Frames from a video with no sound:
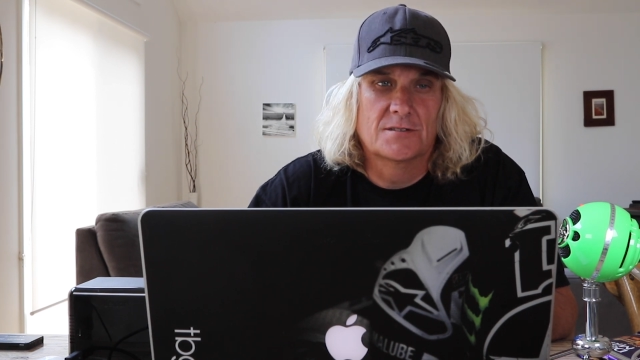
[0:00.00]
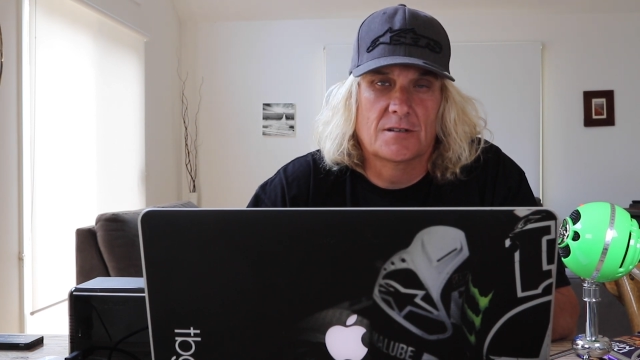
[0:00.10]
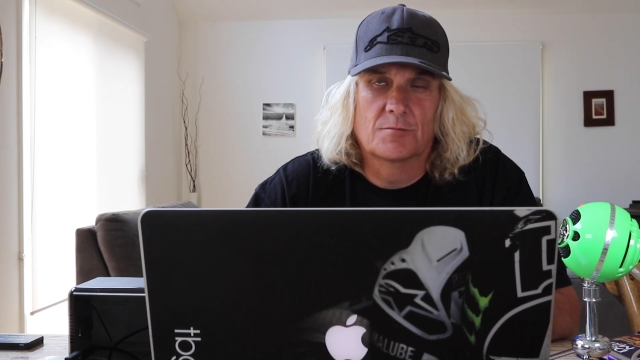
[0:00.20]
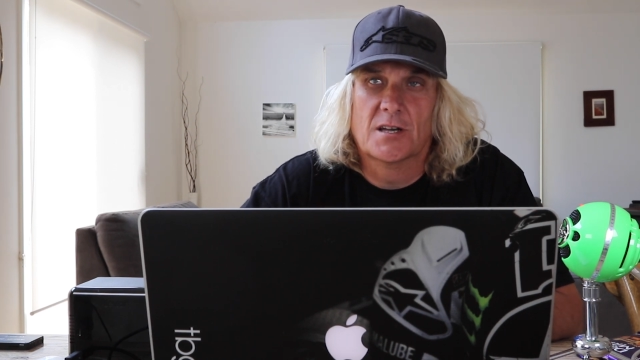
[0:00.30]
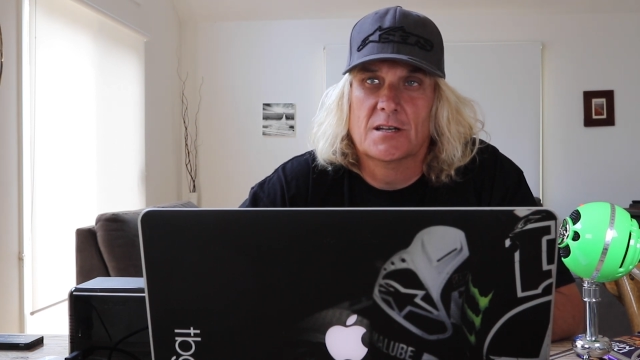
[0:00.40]

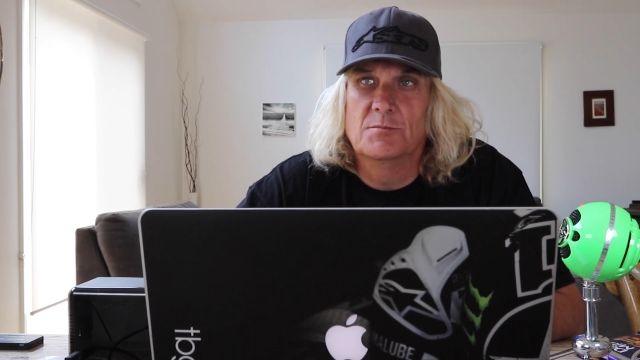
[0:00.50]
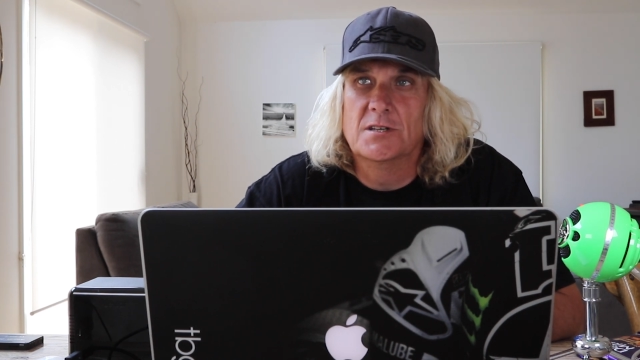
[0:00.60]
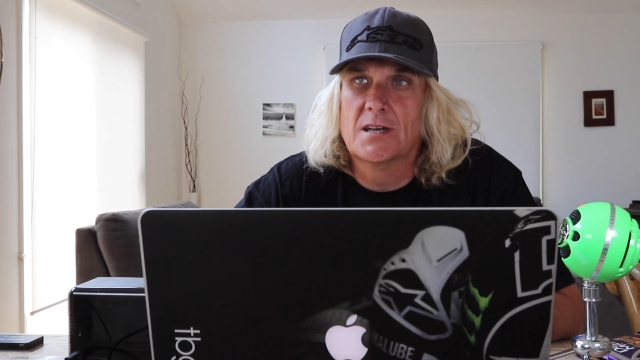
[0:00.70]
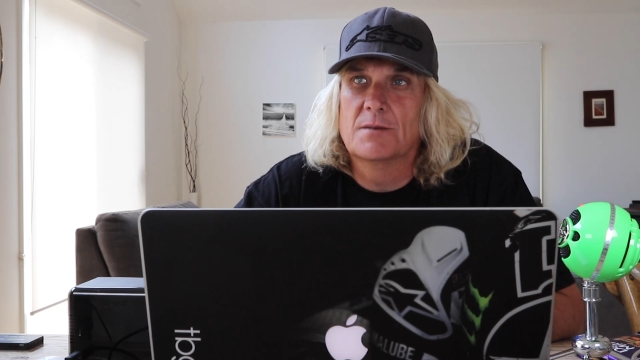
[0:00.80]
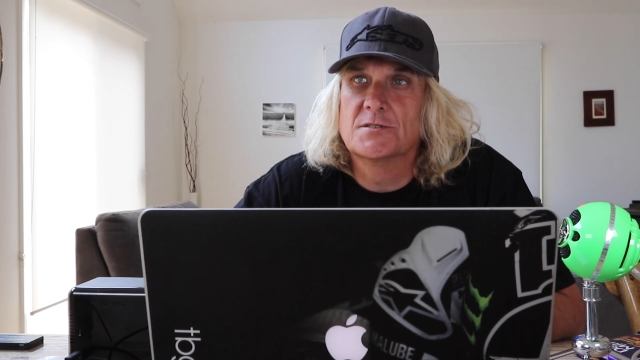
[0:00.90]
I'm going to be
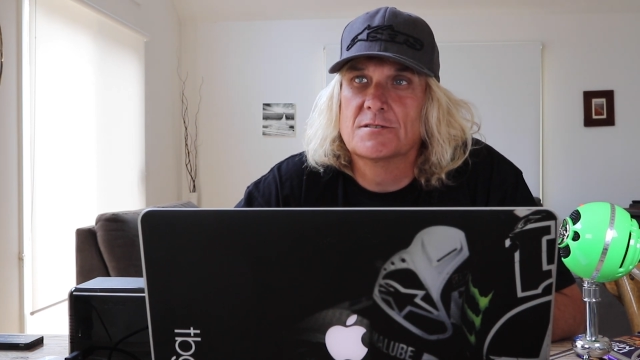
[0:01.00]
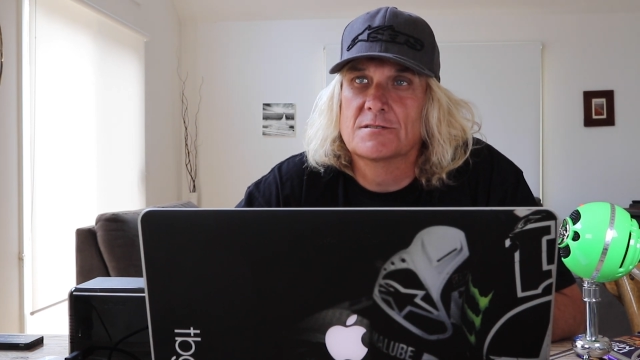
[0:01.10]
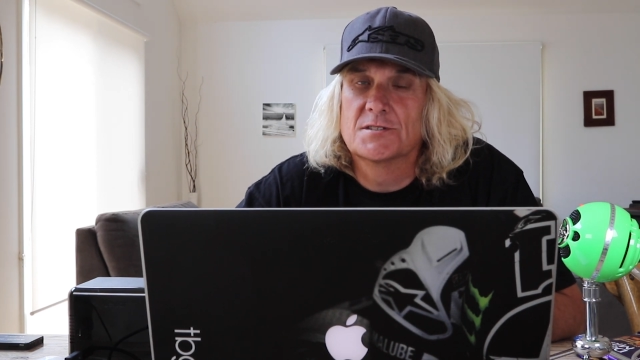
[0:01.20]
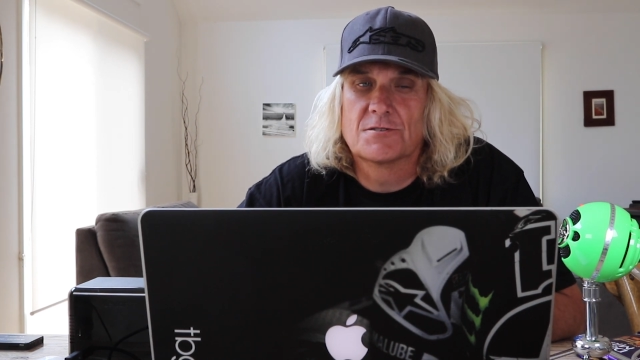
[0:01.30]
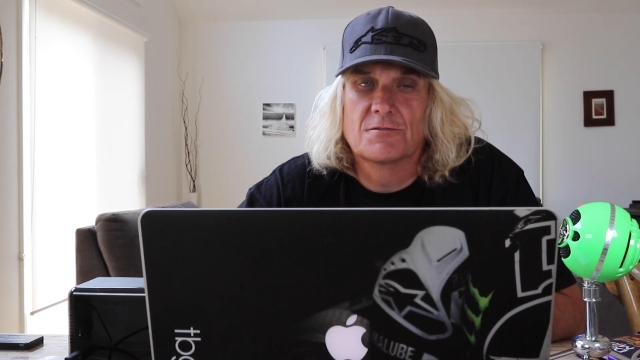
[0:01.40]
capturing
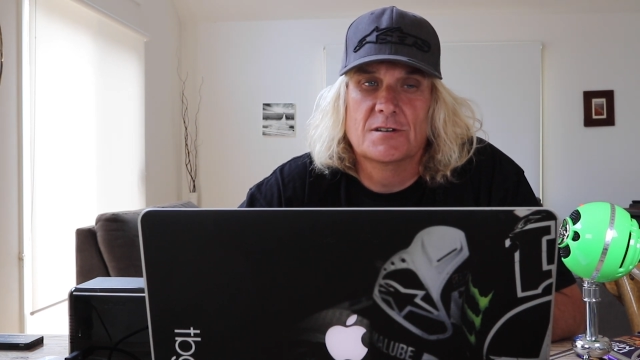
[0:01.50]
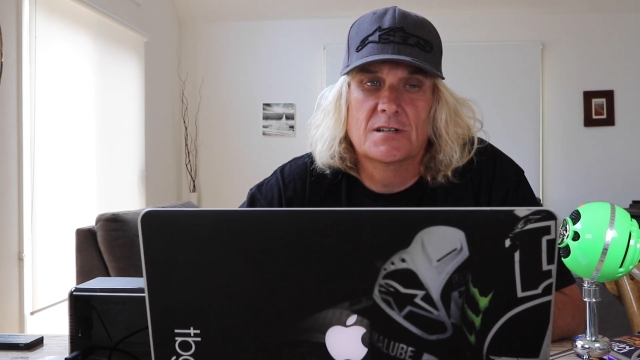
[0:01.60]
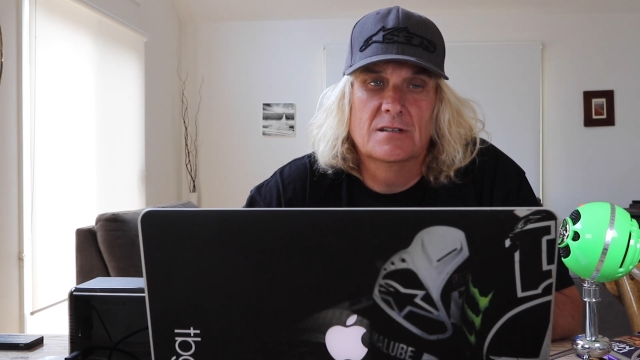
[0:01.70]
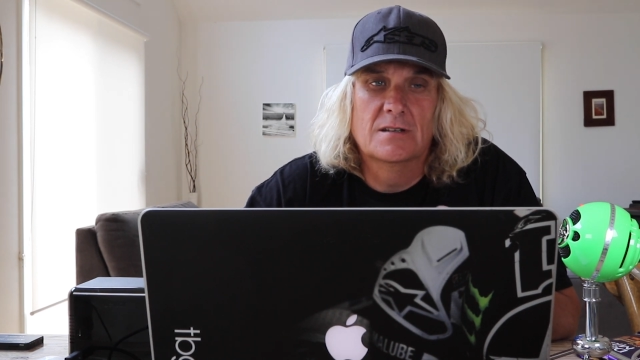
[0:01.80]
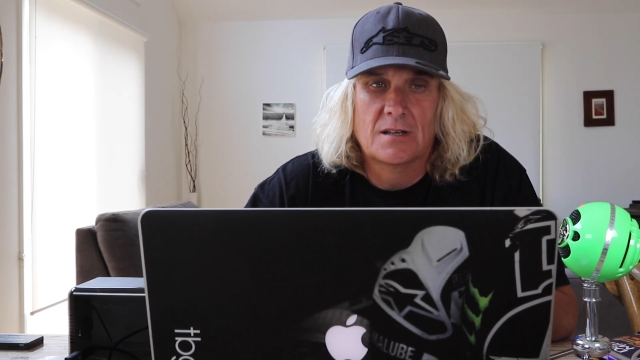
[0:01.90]
the screen